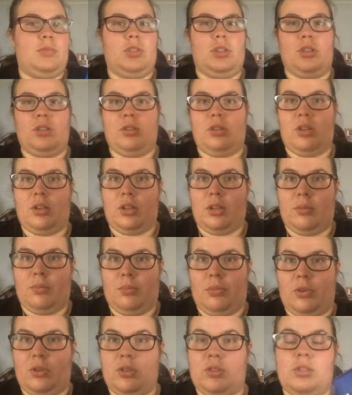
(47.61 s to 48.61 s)
So I thought I'd
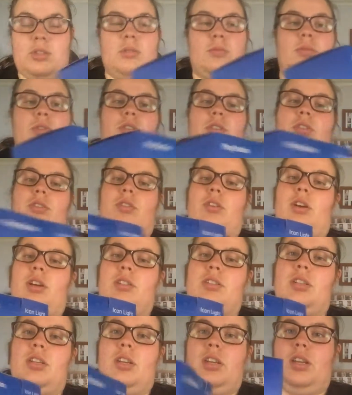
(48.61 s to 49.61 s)
unbox it with you
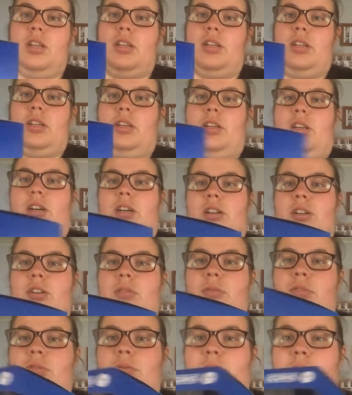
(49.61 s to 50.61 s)
guys. Now, I don't
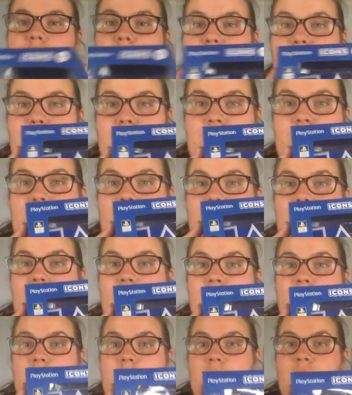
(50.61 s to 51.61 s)
know what to expect of
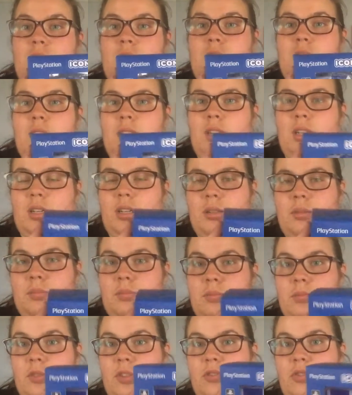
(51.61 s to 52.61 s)
this.
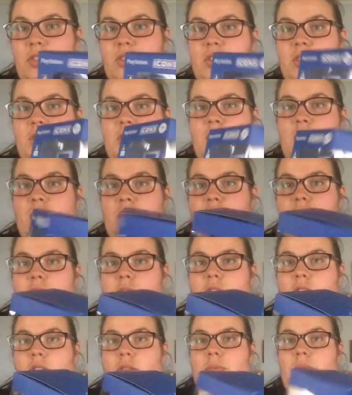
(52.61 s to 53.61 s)
Obviously I
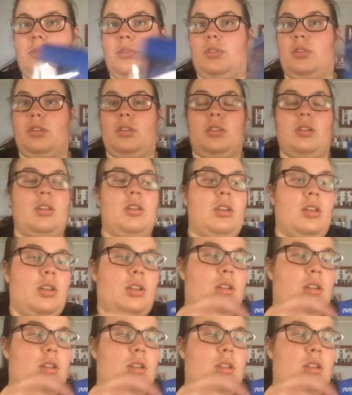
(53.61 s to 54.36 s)
haven't opened it.